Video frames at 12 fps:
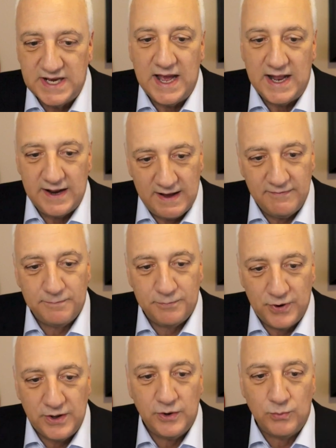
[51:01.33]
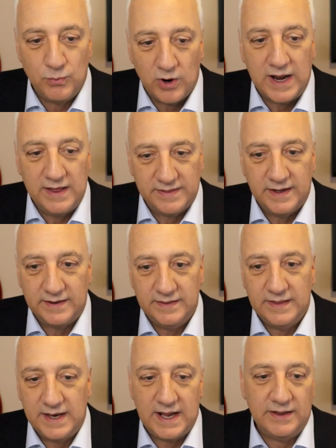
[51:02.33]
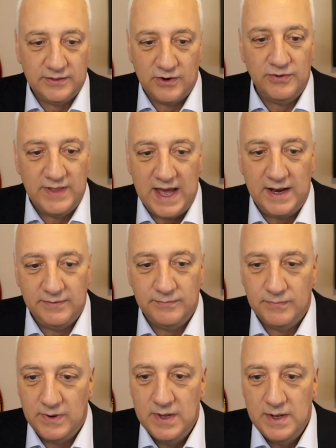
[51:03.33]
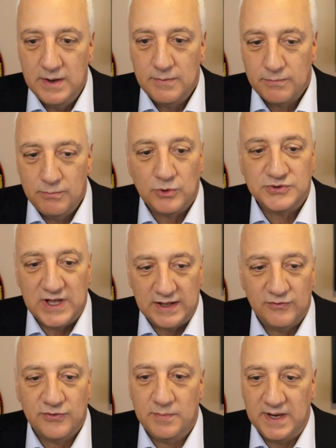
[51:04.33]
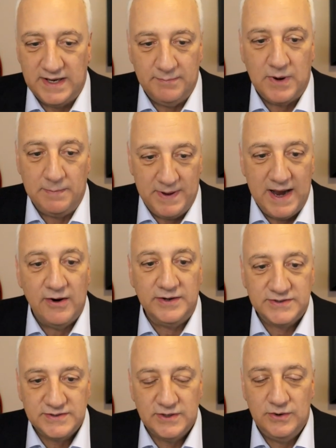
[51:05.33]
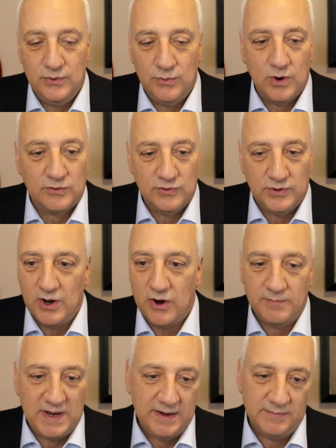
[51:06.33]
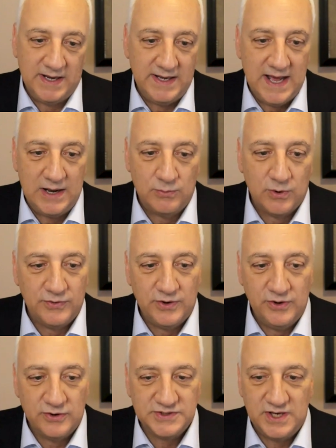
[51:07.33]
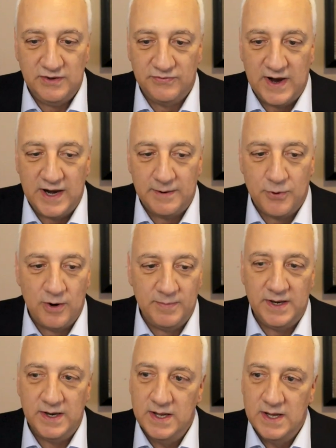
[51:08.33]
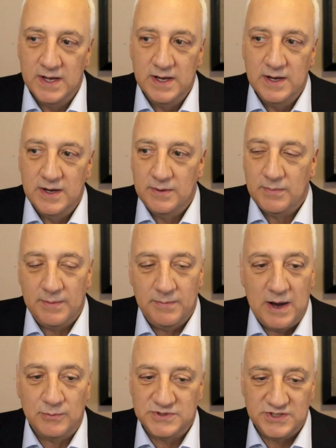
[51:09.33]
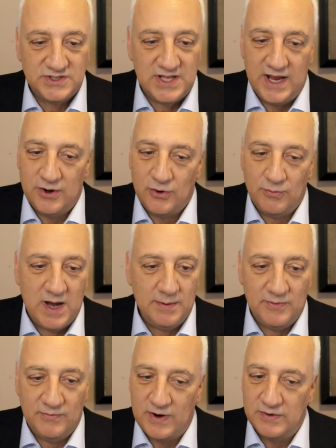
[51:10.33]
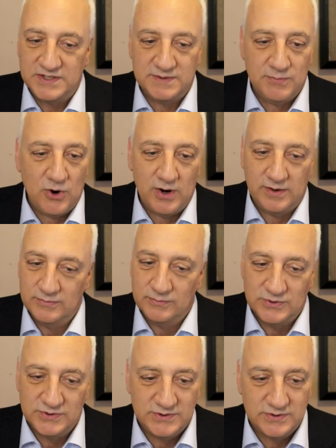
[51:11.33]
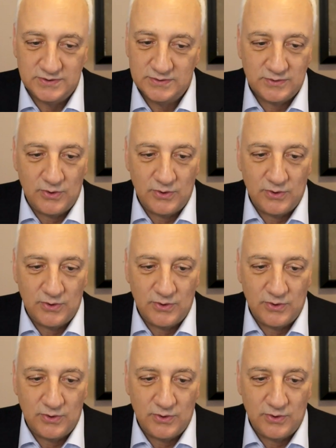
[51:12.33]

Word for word: would say I had a, I have a pretty good work ethic, and I learned that most likely from my my parents who worked really hard. My my dad worked for the New York City Fire Department. My mom was a stay at home mom, but very smart and was